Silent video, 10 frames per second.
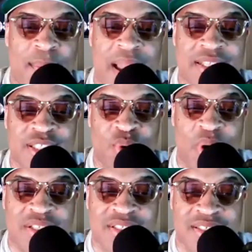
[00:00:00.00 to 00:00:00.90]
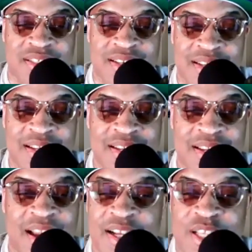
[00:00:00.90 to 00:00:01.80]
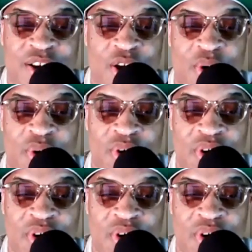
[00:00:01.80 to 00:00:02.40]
I'm asking the question. Yeah, because I don't.